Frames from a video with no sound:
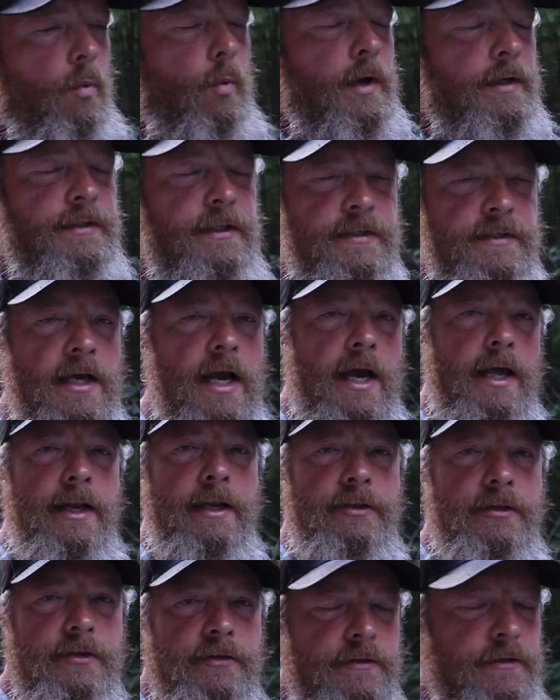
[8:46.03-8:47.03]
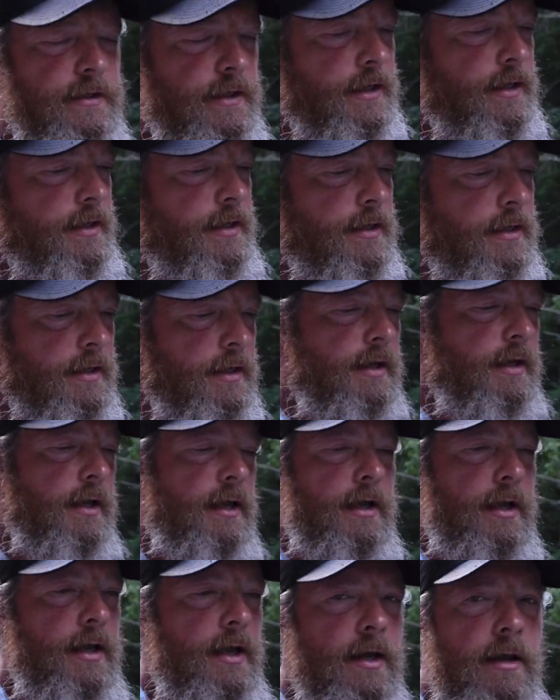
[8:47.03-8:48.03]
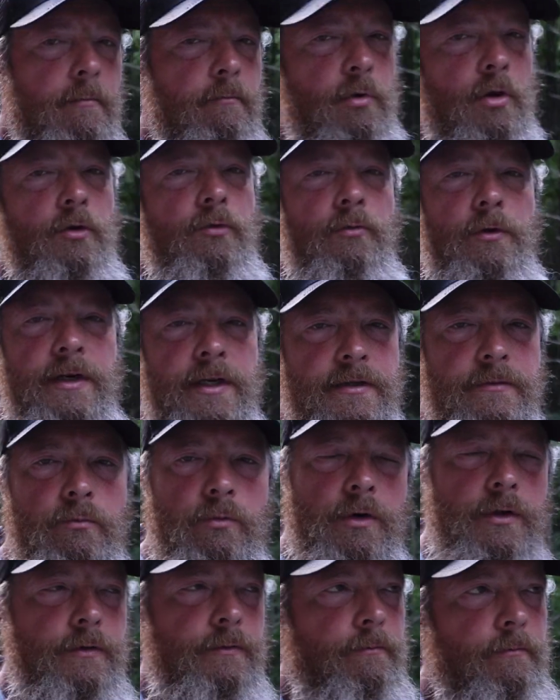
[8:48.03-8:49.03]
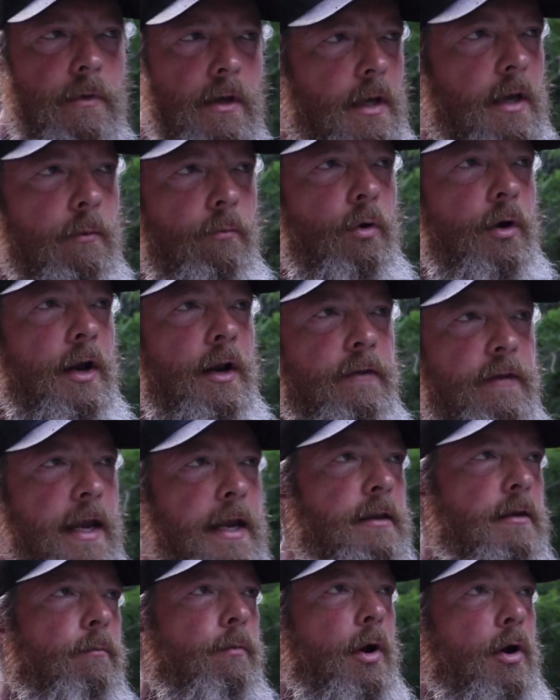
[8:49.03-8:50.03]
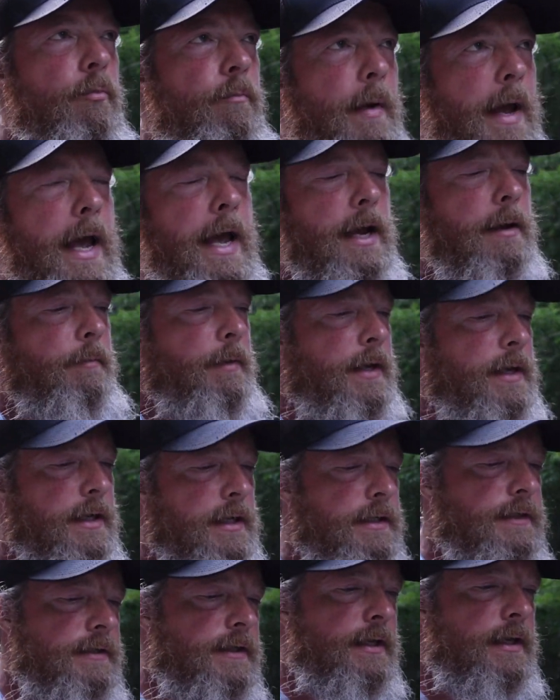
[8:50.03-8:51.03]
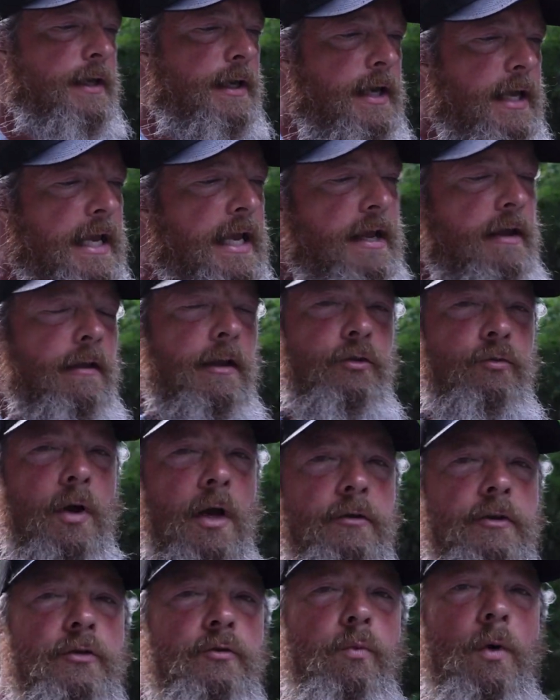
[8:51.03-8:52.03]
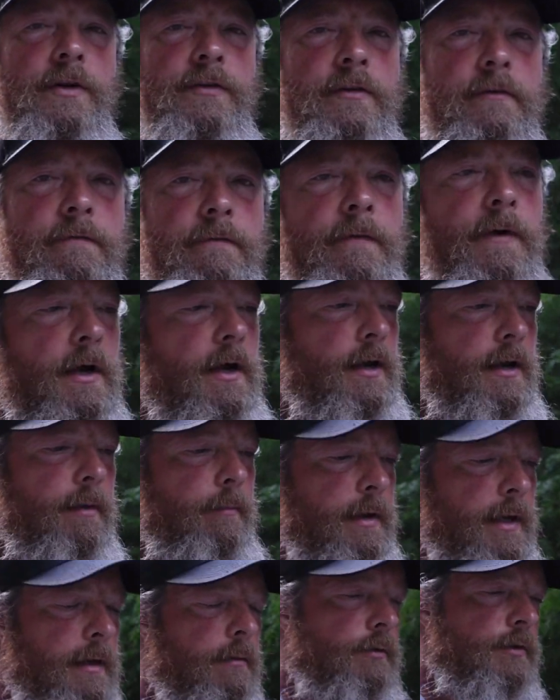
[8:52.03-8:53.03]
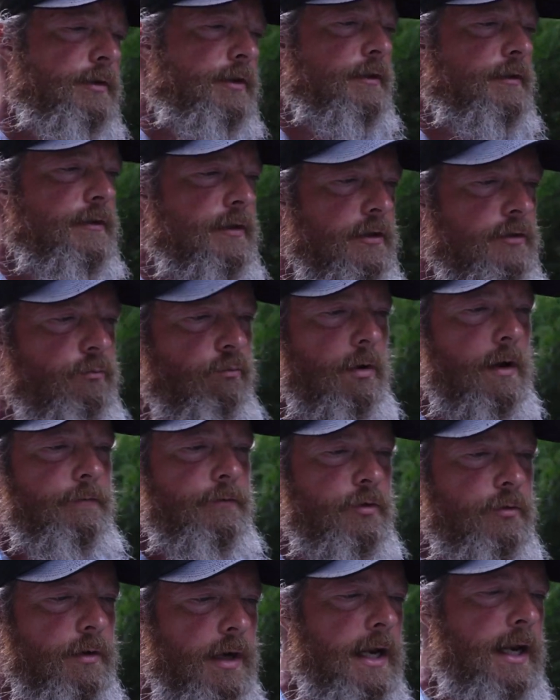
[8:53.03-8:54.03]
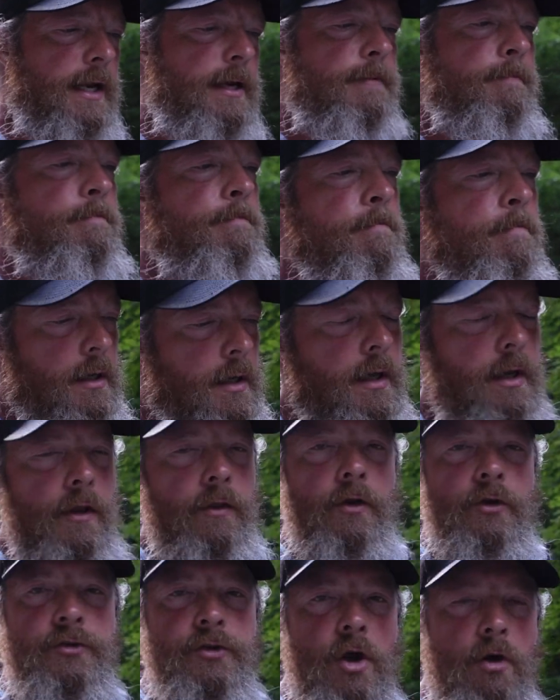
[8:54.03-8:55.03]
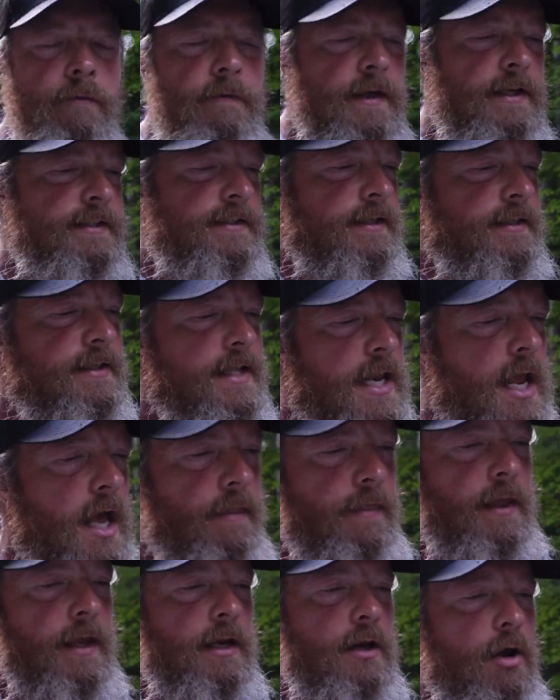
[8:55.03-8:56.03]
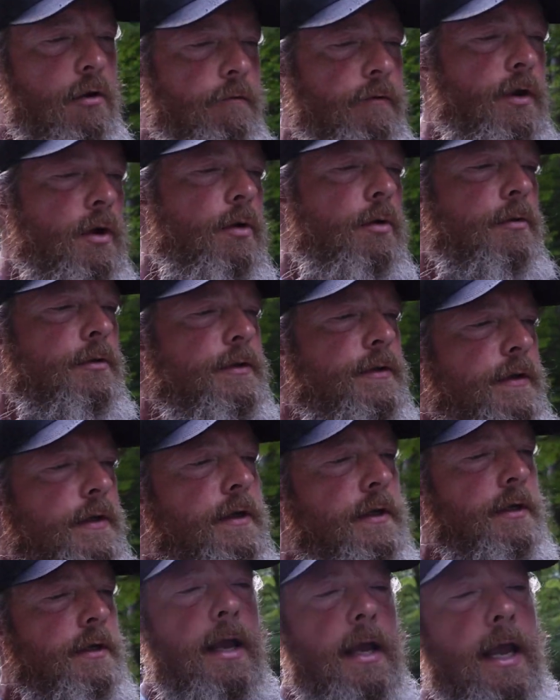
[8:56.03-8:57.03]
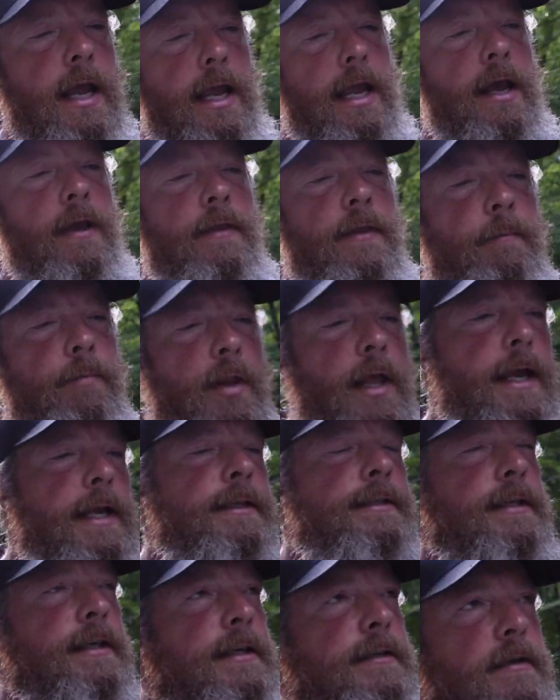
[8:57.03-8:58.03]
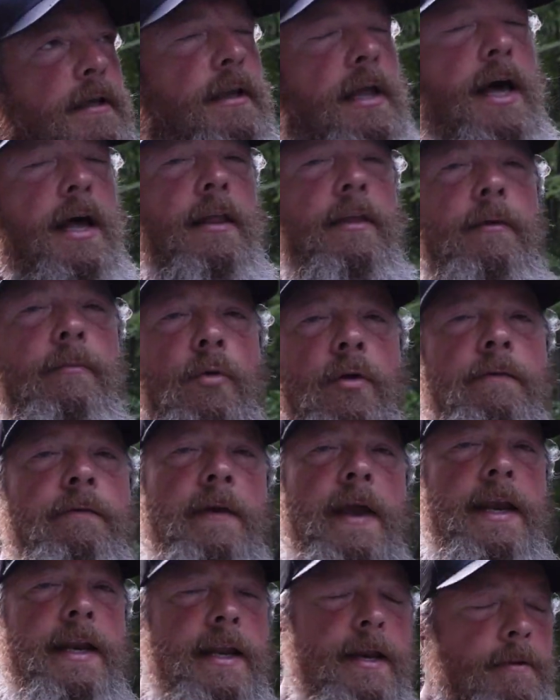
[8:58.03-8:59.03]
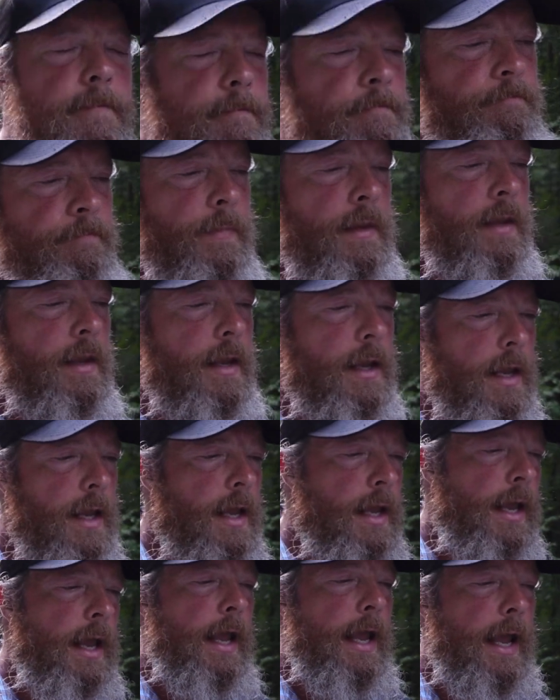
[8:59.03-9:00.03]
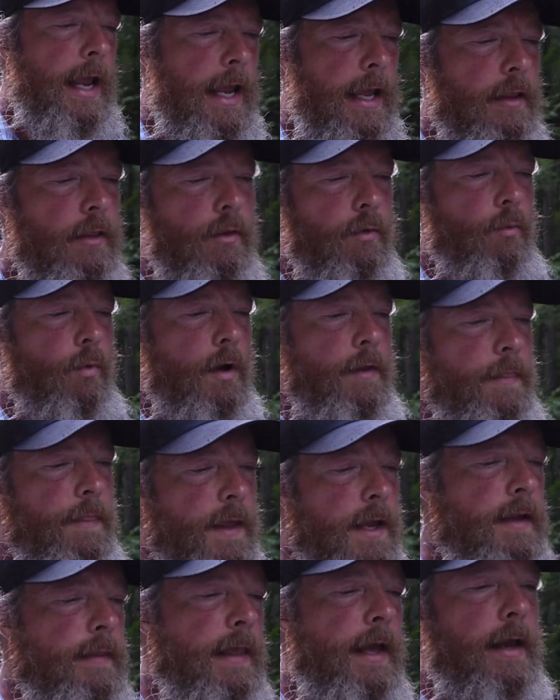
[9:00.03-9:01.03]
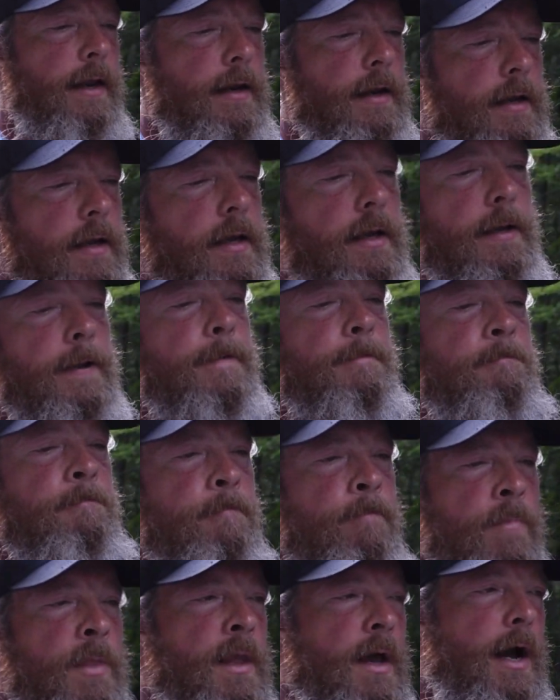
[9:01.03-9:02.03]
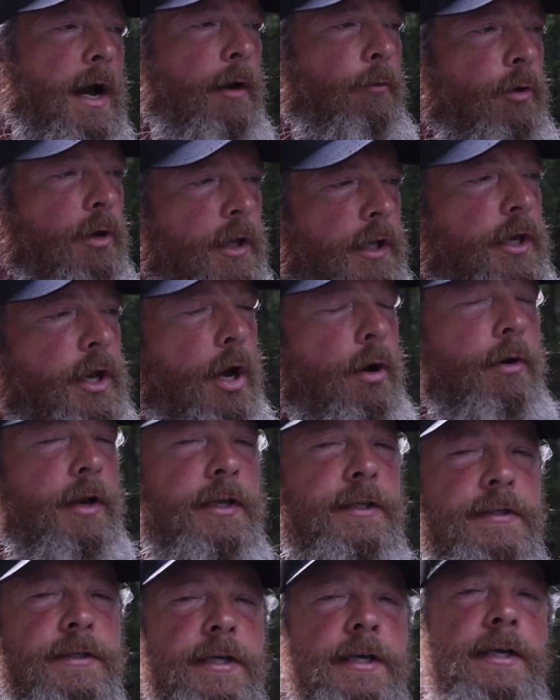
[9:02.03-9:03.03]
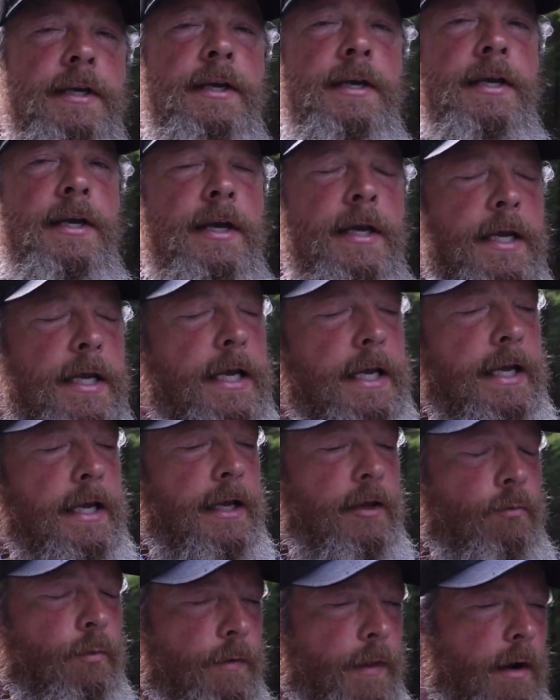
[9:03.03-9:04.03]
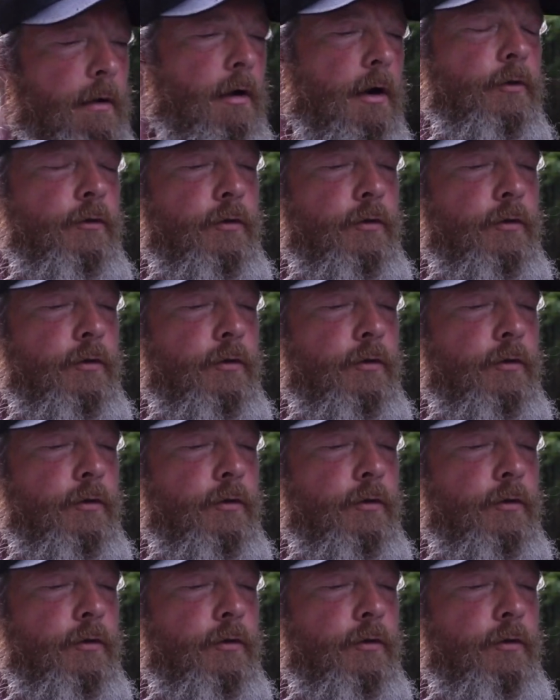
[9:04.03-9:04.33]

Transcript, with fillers: We decided just to mutually just, we're, just, we're gonna take the road back because the trail just wasn't fun. I mean, it was just such rough terrain. There's no vistas, nothing, no views. And the blazes, a lot of them were faded. And the one thing that I really noticed is when there are